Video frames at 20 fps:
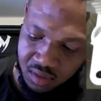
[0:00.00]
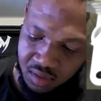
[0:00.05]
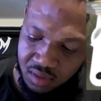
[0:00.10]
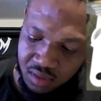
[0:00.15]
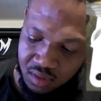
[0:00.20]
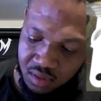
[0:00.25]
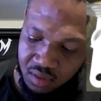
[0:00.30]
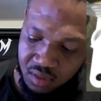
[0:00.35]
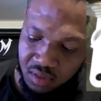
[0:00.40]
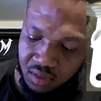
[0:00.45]

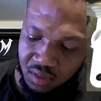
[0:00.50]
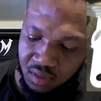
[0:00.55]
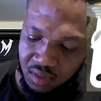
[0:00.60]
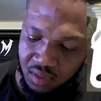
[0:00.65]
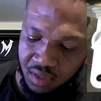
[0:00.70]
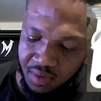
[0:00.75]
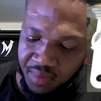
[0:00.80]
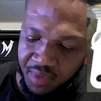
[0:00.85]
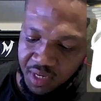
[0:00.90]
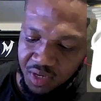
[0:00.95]
So let
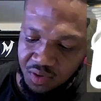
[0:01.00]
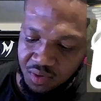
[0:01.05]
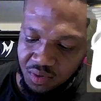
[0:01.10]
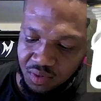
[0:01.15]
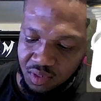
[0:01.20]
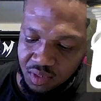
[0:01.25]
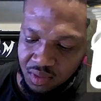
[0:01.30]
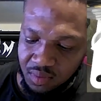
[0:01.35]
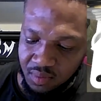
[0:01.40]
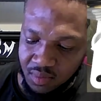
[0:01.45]
me do
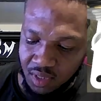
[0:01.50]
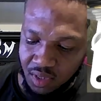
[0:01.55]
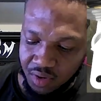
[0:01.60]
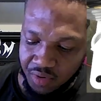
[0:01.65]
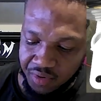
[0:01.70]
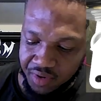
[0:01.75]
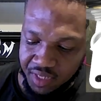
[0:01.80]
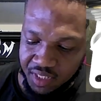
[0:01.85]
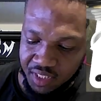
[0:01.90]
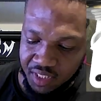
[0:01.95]
some
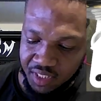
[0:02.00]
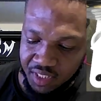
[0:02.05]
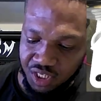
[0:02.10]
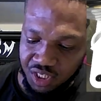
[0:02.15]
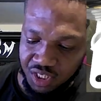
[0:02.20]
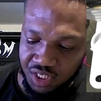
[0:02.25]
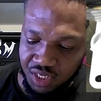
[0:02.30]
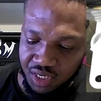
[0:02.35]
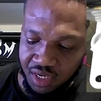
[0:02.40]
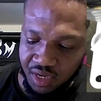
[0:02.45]
orientation
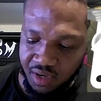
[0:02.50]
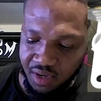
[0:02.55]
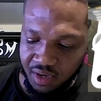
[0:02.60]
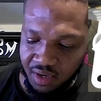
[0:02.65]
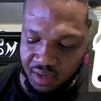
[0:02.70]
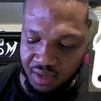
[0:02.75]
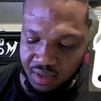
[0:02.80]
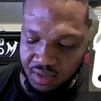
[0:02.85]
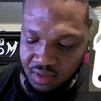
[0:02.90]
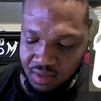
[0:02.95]
here.
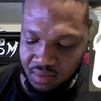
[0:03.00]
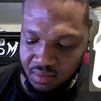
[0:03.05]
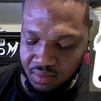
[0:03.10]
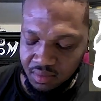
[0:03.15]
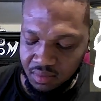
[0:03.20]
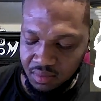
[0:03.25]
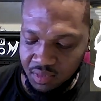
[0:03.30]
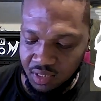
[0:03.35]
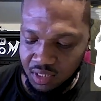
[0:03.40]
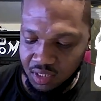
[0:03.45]

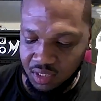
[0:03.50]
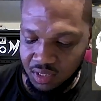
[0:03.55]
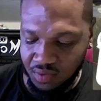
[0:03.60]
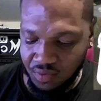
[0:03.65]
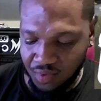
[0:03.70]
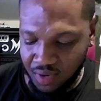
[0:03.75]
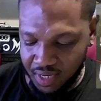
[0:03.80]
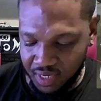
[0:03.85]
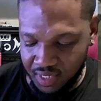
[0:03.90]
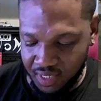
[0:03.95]
Let's see
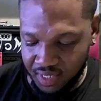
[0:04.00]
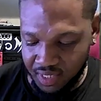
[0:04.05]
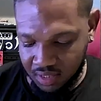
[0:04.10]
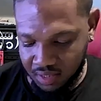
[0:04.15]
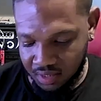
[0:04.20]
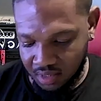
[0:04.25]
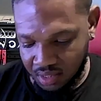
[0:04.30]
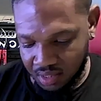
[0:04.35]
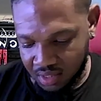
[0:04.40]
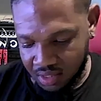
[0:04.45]
what is it
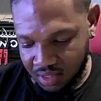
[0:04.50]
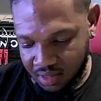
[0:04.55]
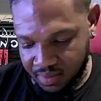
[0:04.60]
talking about.